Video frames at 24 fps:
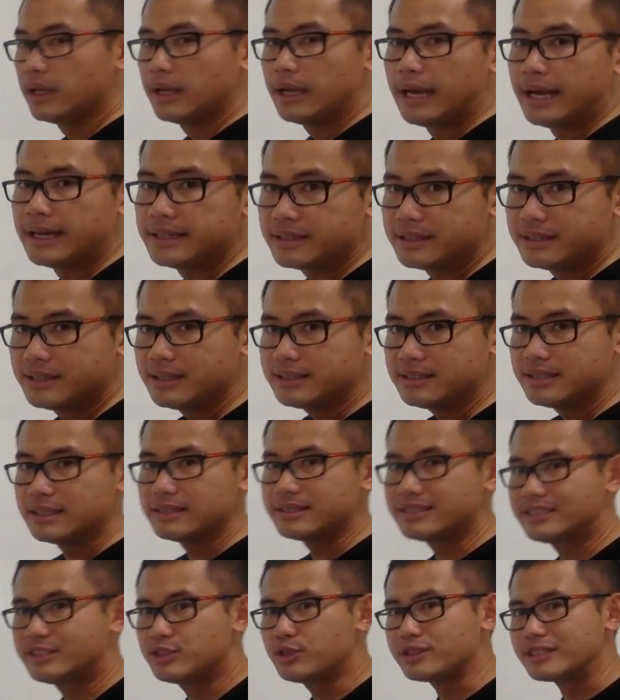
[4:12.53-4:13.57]
And this
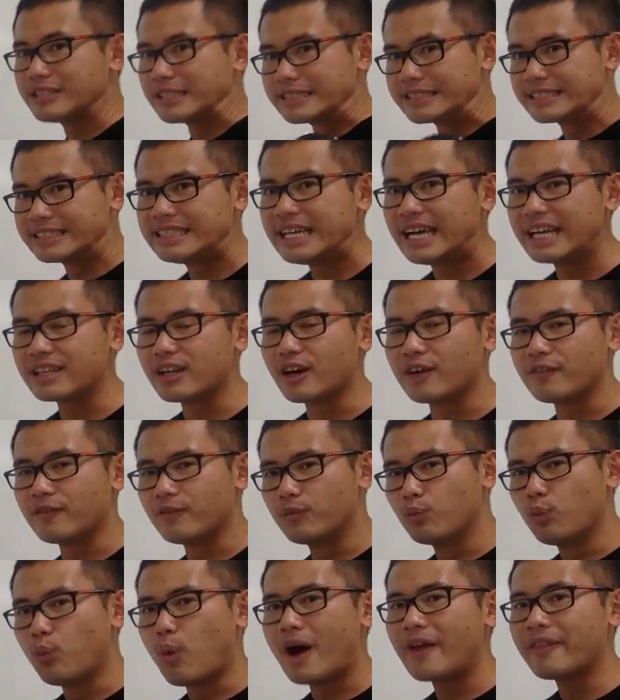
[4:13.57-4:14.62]
is just a set of
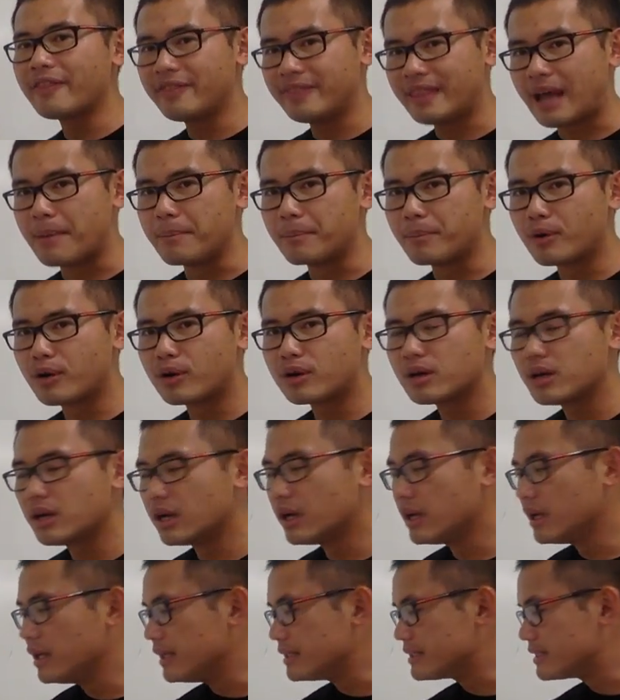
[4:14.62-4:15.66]
one number.
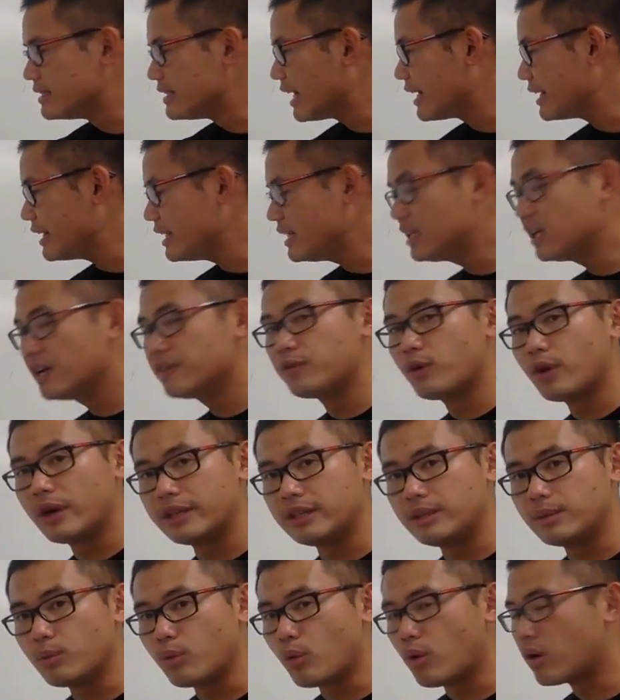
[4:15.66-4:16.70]
It's not interval
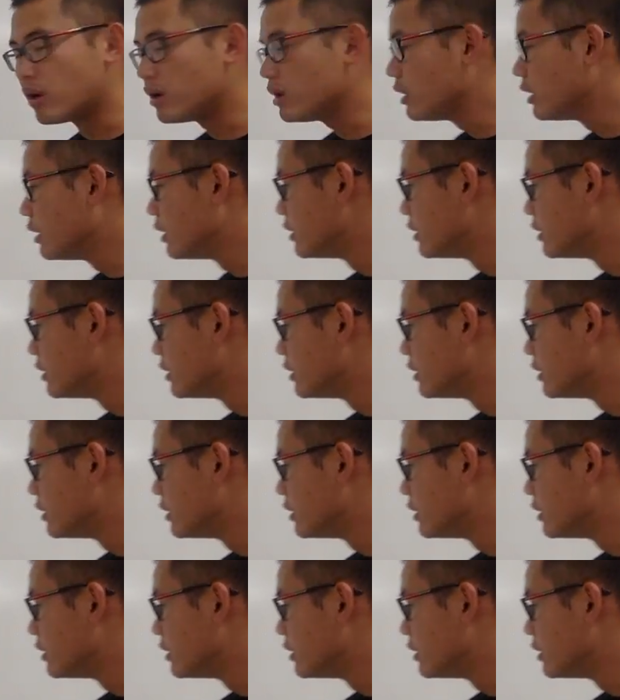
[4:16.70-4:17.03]
anymore.